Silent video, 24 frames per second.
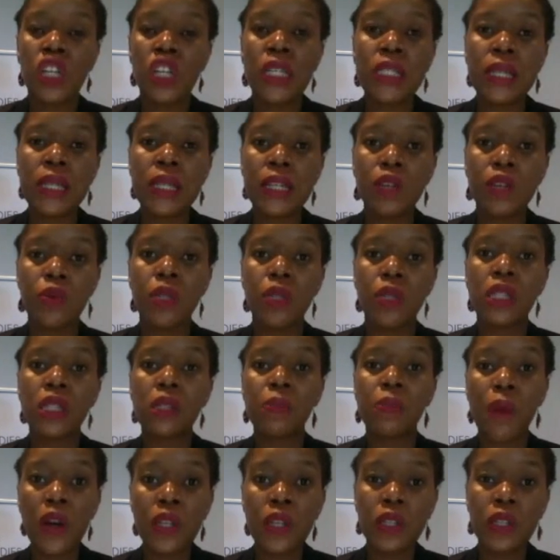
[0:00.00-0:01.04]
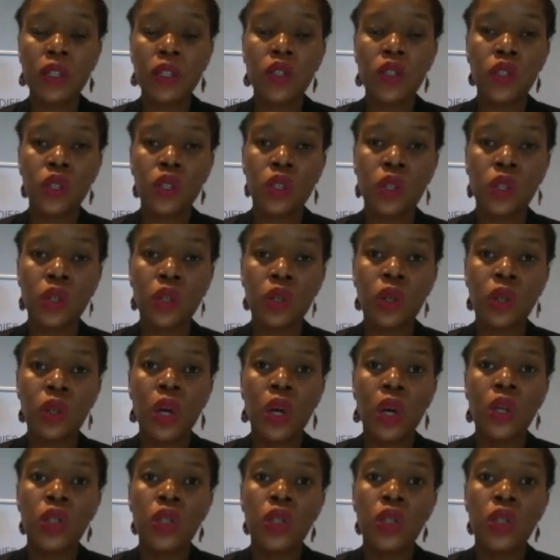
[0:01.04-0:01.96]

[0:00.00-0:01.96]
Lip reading: Italy responded to